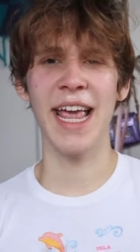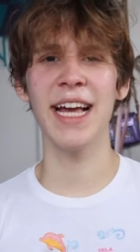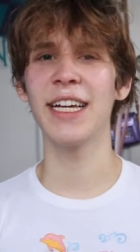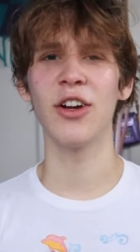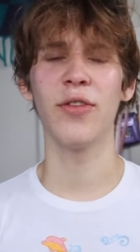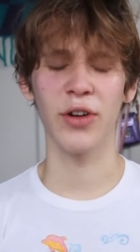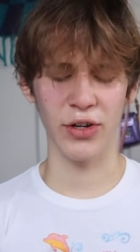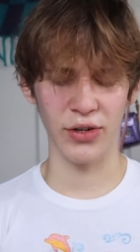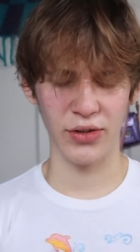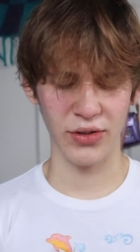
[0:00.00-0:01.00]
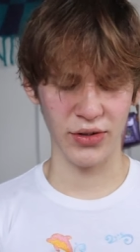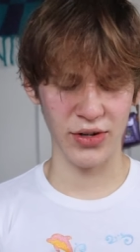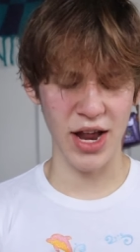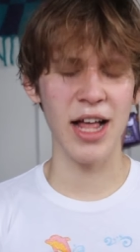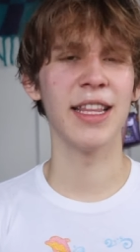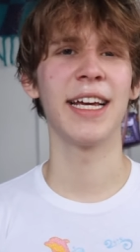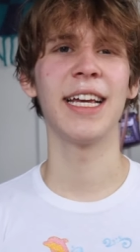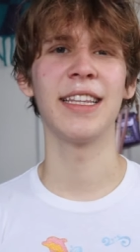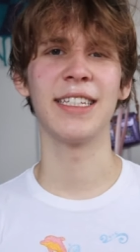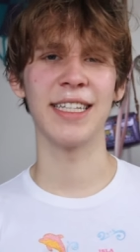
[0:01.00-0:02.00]
can't get over not
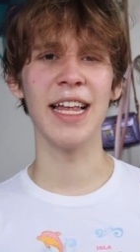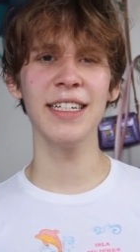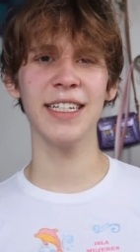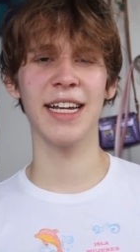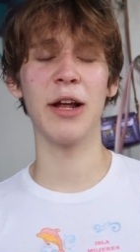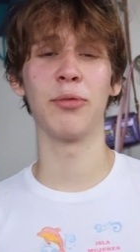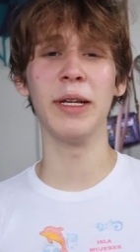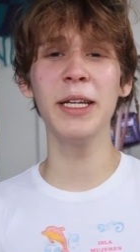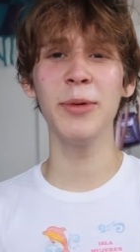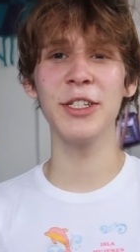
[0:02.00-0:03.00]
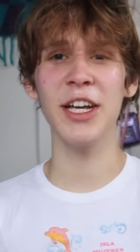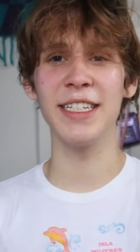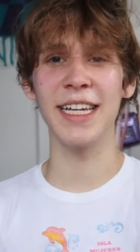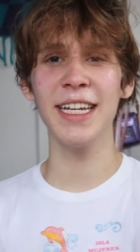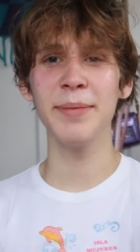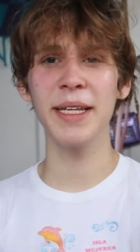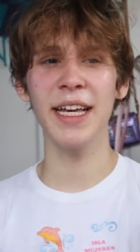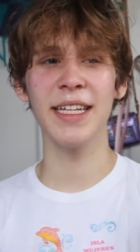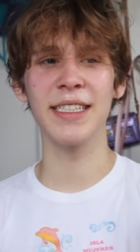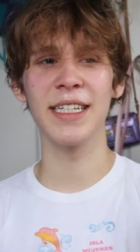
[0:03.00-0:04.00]
liking the scent, and I really wish I did
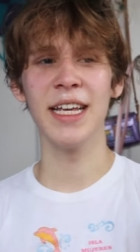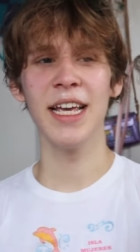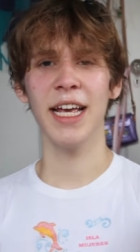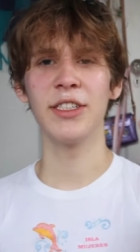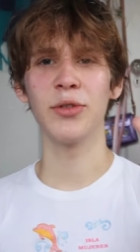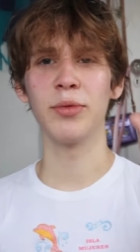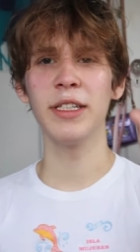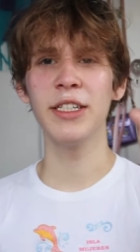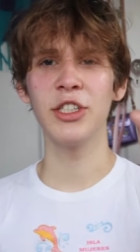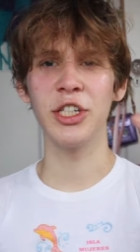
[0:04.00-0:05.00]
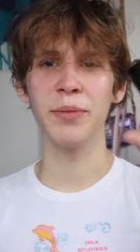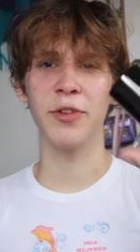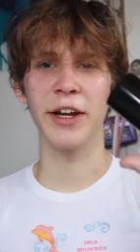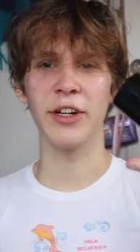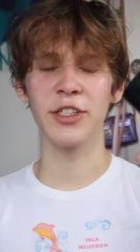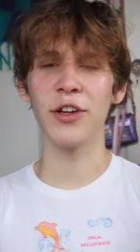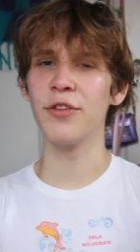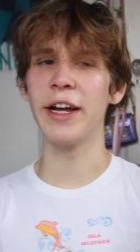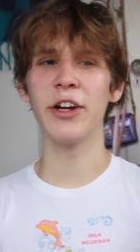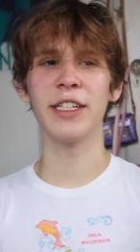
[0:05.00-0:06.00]
because it's a really cheap fragrance
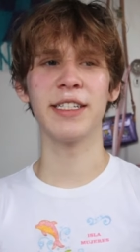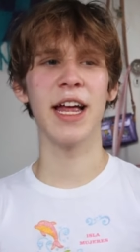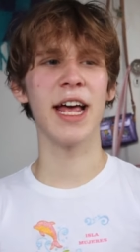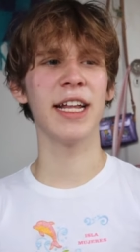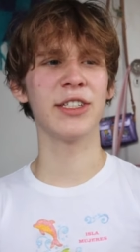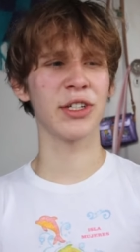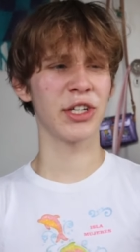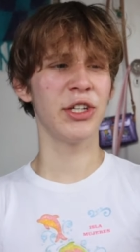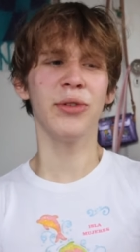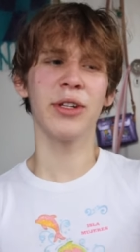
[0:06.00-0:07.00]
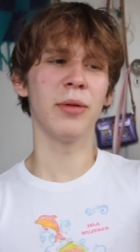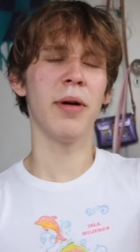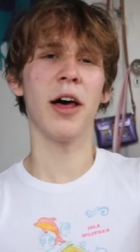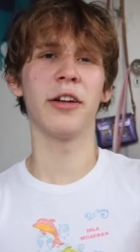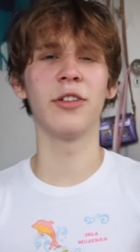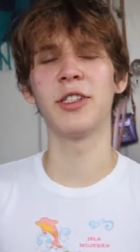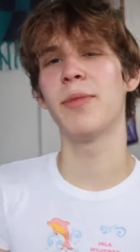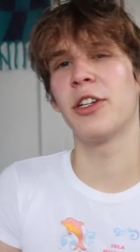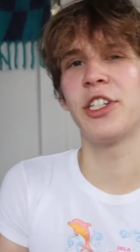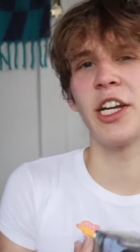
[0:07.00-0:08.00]
on FragranceNet. It's a cute little bottle.
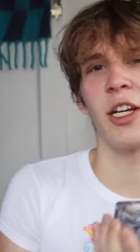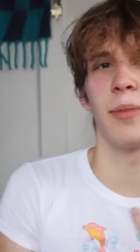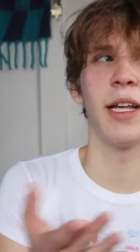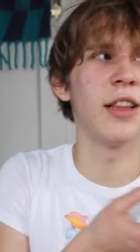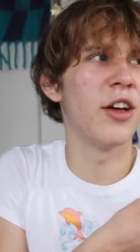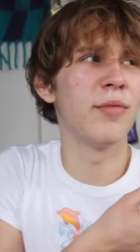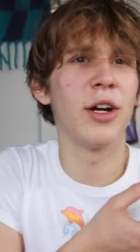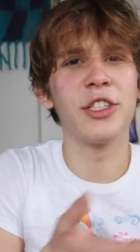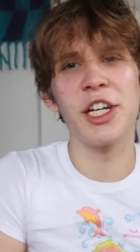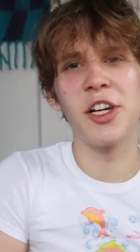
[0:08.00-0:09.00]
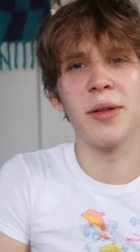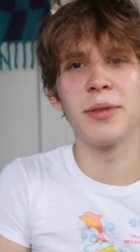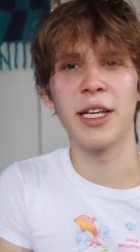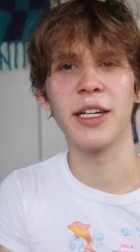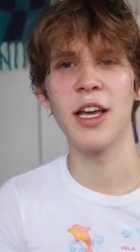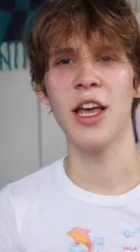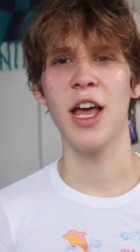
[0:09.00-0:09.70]
It's Marc Jacobs. I love Marc Jacobs. Like,